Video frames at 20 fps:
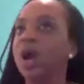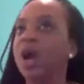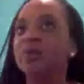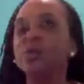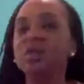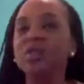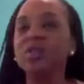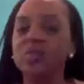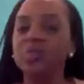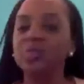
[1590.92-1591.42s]

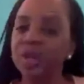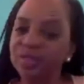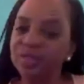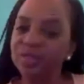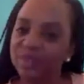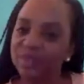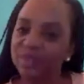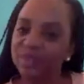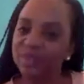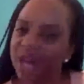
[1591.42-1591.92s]
Why are these
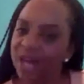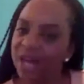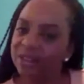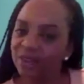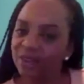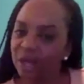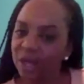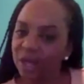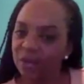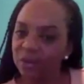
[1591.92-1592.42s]

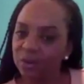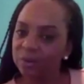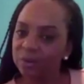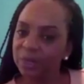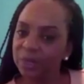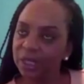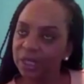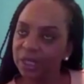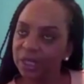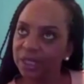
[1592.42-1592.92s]
butterflies
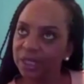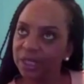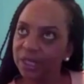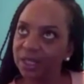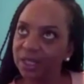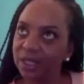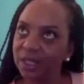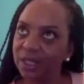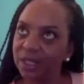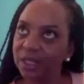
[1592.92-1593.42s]
following me?
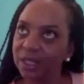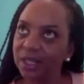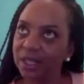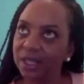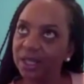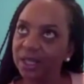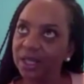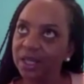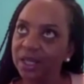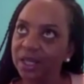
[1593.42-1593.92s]

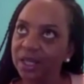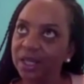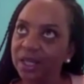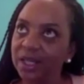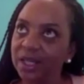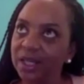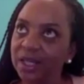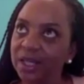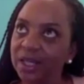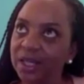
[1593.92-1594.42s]

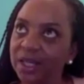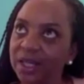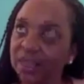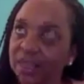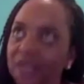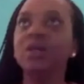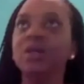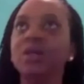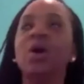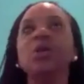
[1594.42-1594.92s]

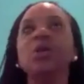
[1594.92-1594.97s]
And the